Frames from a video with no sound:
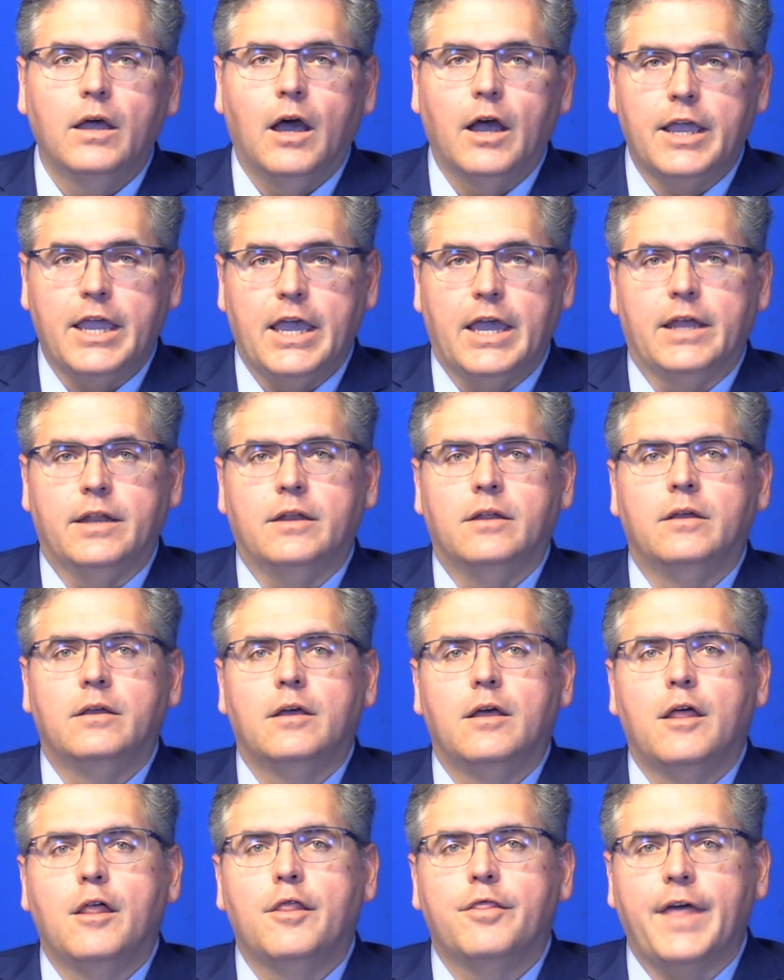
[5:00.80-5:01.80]
Again,
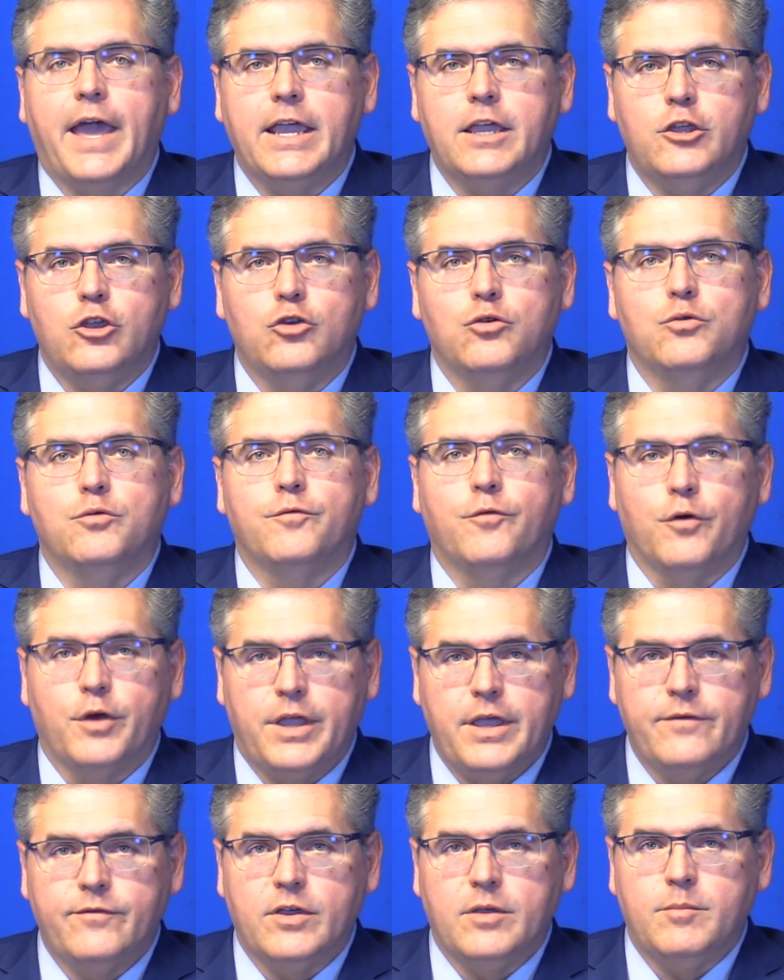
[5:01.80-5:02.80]
thank you for
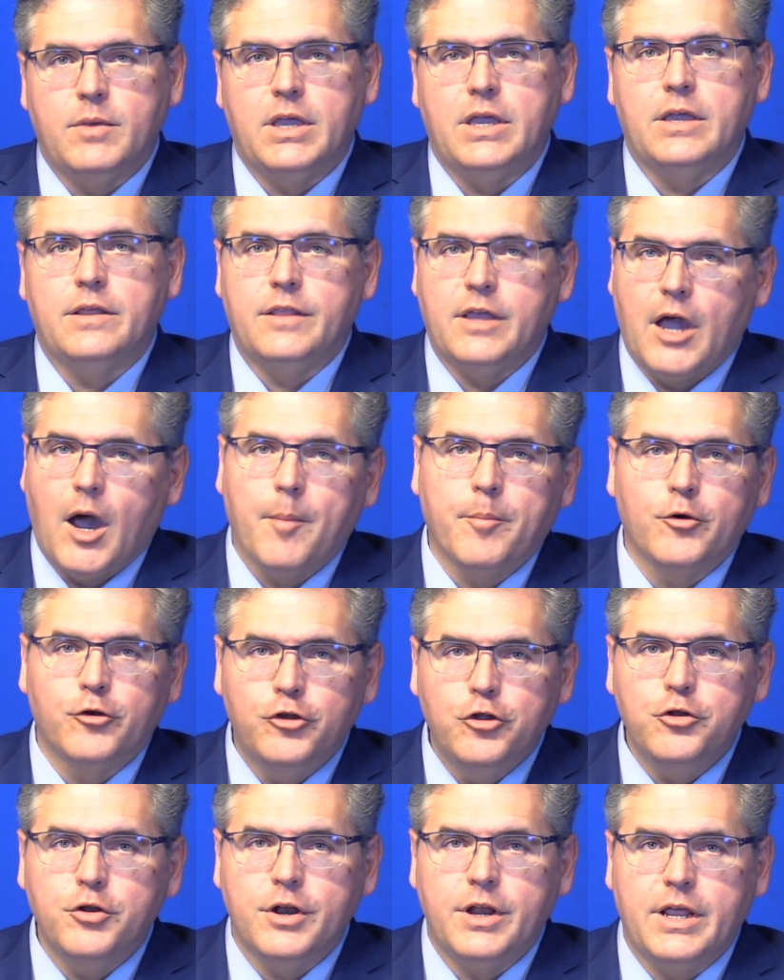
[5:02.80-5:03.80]
giving me the
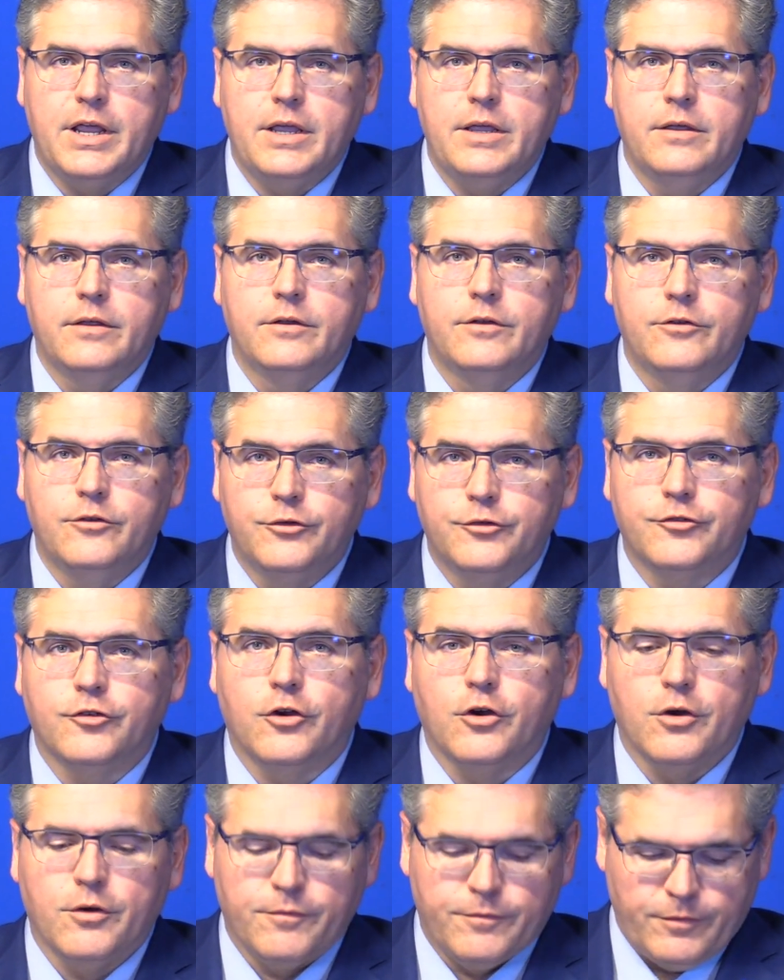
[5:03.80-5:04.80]
opportunity to
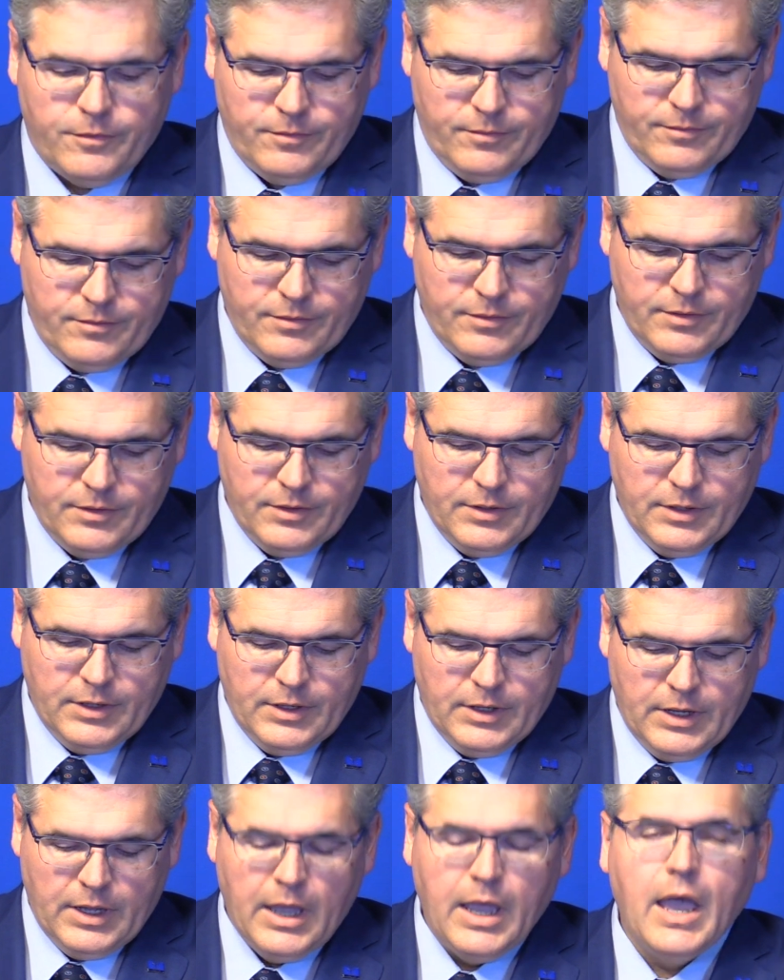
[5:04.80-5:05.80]
serve.
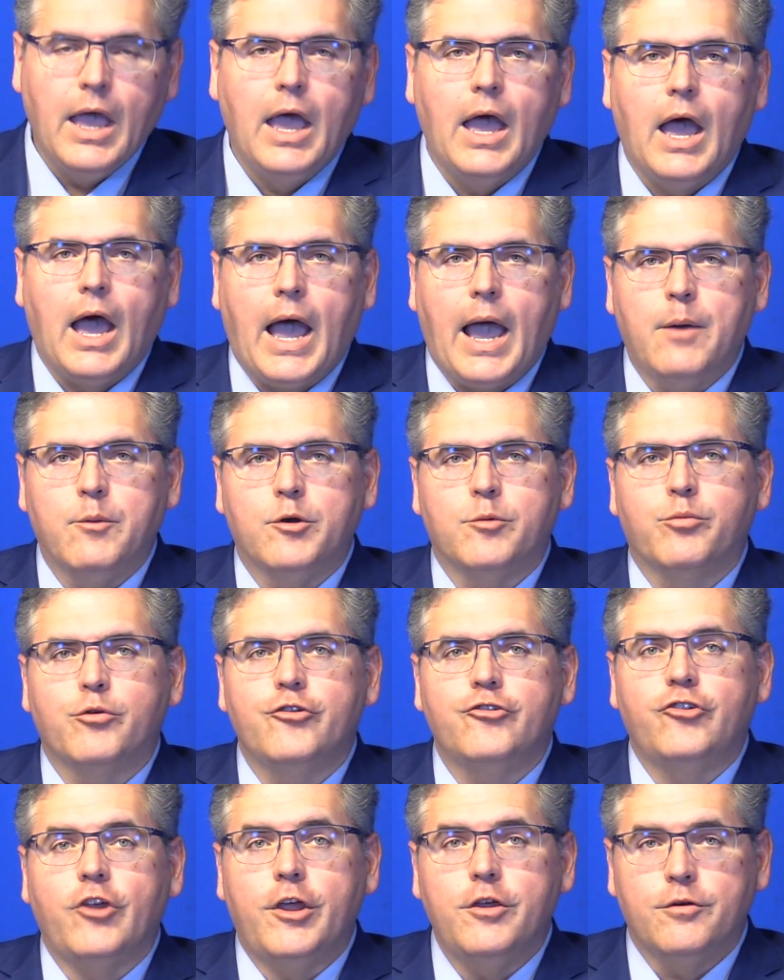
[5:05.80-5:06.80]
I would
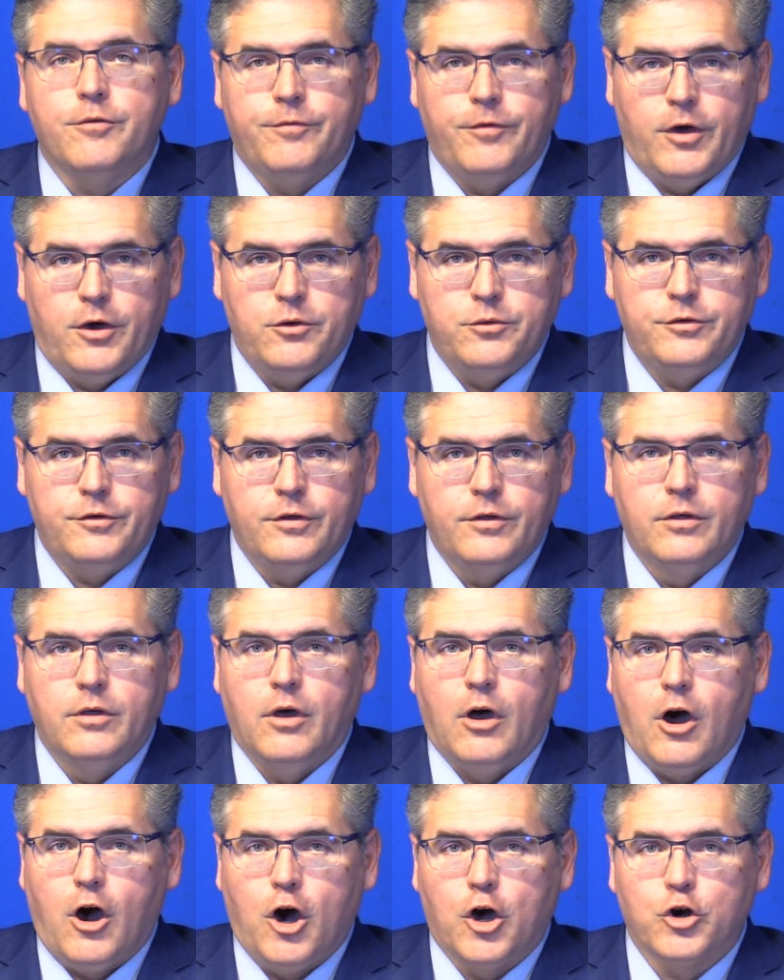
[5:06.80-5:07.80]
appreciate your vote
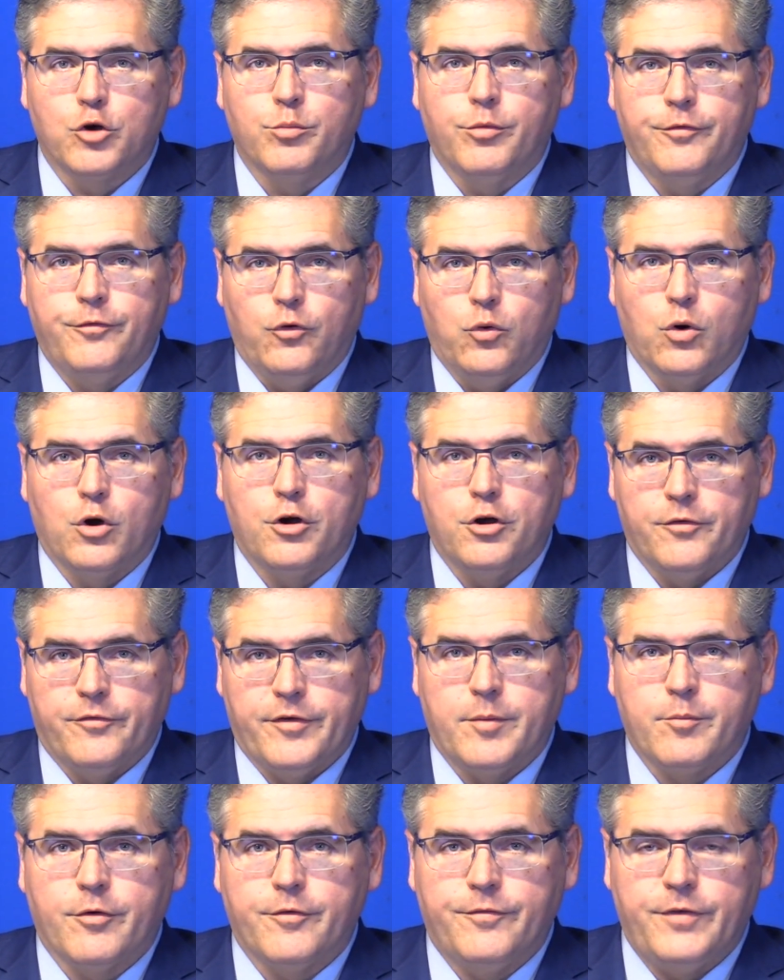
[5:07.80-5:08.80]
on or before
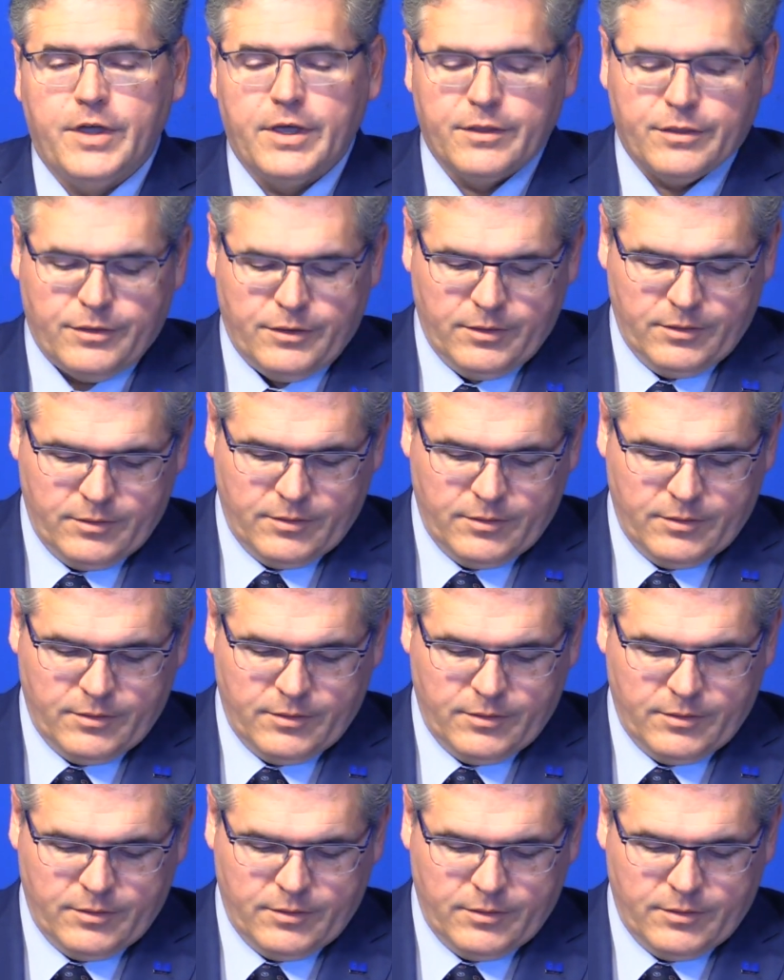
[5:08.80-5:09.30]
November 5th.